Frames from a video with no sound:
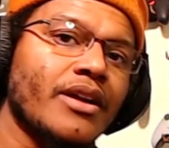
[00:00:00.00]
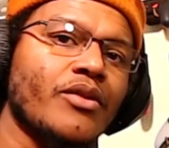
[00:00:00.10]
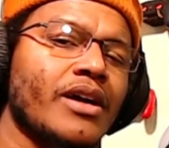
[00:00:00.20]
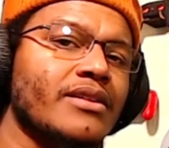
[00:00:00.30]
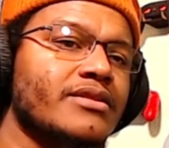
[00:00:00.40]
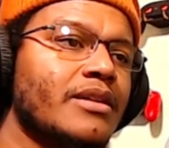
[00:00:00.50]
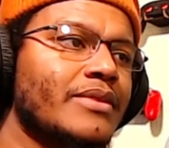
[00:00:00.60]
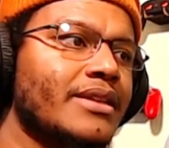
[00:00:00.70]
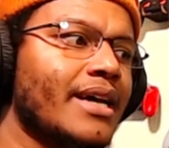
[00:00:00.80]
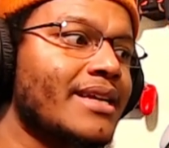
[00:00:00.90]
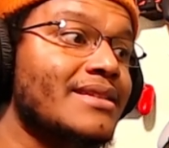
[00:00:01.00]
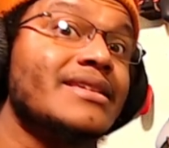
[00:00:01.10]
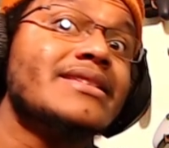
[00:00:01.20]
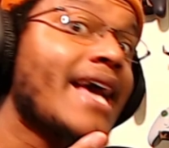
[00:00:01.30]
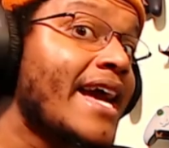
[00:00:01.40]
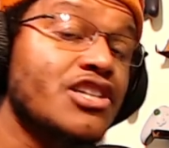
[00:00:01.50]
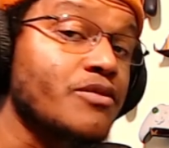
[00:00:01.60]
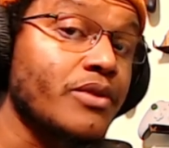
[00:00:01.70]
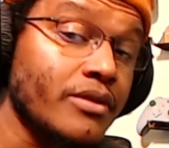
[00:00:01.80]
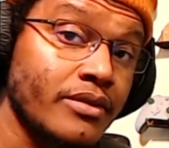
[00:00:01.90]
around something that is
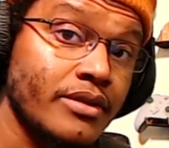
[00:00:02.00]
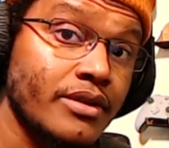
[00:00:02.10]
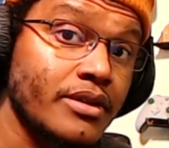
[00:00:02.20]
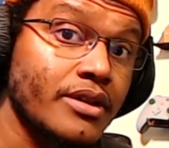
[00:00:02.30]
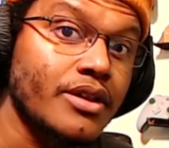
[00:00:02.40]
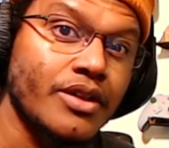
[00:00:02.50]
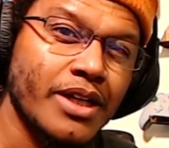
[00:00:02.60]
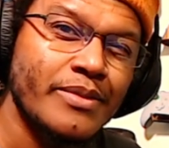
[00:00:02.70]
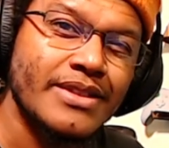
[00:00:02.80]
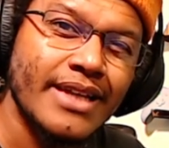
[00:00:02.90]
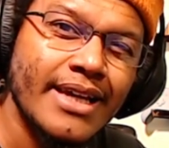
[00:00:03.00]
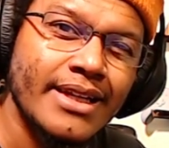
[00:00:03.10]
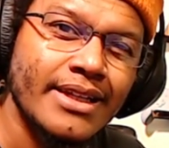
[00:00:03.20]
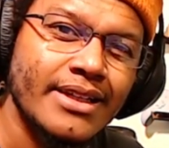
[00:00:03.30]
intangible? You know what I'm saying?